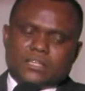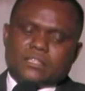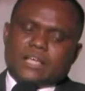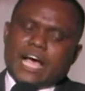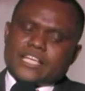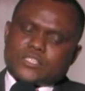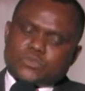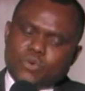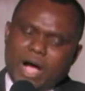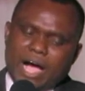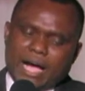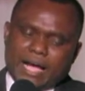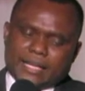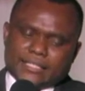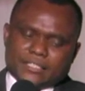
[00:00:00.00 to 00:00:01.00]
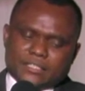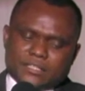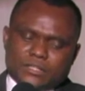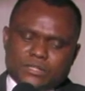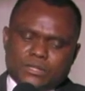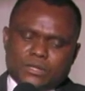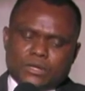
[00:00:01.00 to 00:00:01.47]
That's why
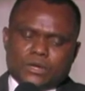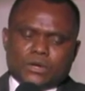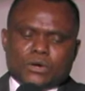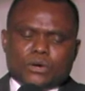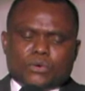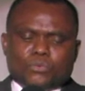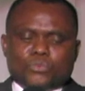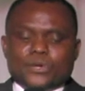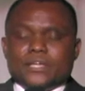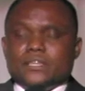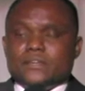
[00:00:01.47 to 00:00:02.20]
we